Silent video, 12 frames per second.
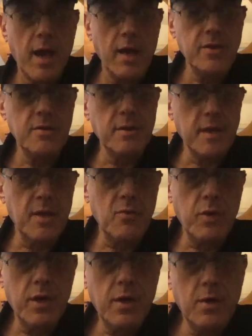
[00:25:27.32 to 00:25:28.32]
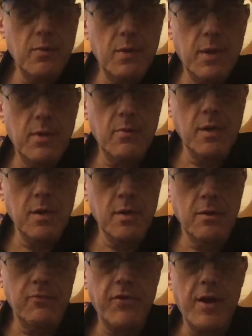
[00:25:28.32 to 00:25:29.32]
I, do think we we
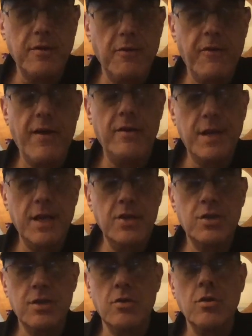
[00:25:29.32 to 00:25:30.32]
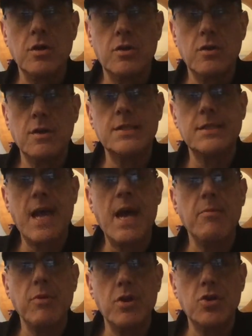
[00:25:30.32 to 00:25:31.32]
will at the foundation look to
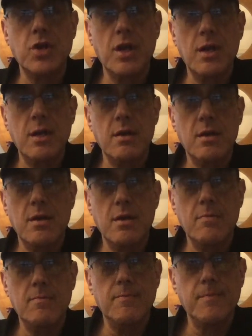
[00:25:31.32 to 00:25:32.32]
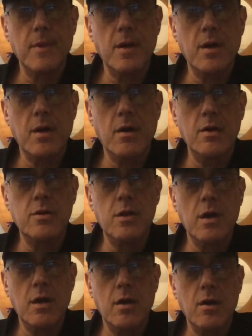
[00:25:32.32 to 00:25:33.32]
establish a um, on
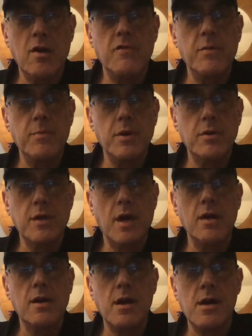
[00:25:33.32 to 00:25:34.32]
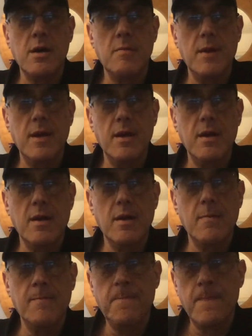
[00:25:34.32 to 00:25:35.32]
uh, HarveyMilk.com a
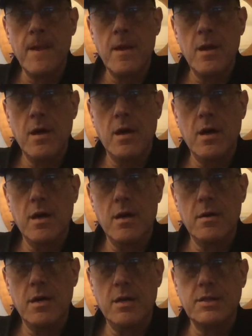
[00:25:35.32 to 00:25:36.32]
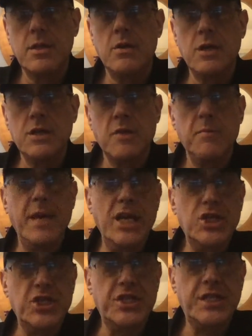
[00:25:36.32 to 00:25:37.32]
um, uh, a series of
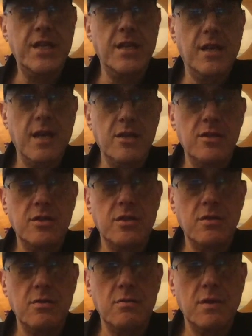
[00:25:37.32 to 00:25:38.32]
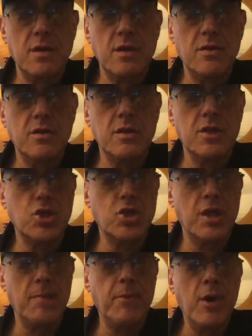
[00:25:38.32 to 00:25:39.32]
pages dedicated to uh, to the
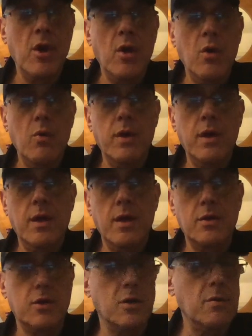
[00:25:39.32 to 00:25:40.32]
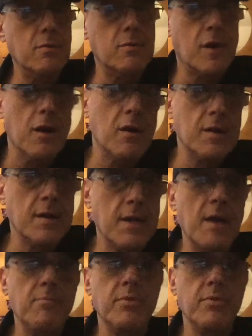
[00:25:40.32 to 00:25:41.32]
ship. We do currently,
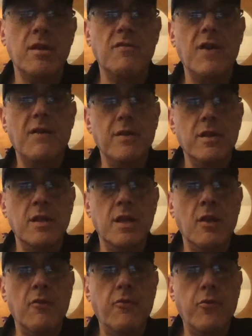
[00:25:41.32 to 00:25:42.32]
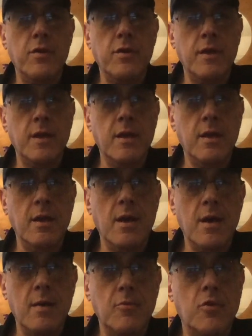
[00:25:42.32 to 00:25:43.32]
I believe, have a link for the
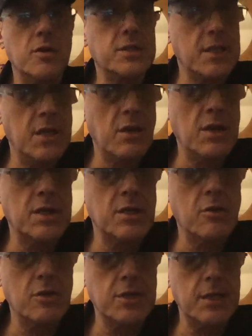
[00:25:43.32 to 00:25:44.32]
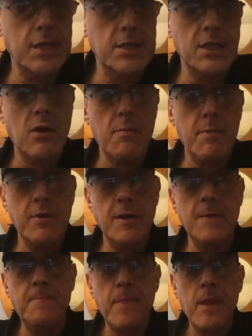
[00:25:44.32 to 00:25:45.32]
um, christening christening
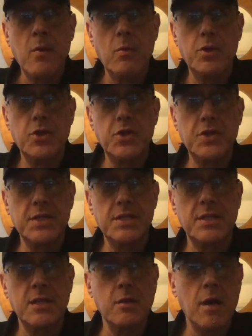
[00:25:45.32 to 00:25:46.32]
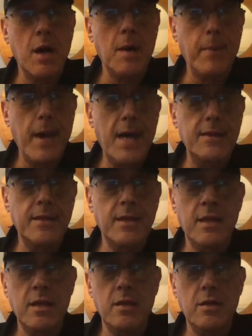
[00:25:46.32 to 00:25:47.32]
ceremony, which is still up at
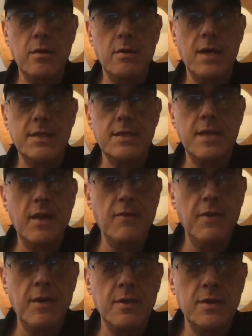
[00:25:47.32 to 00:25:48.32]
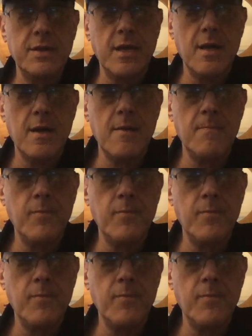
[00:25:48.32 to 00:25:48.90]
the U.S. Navy's um,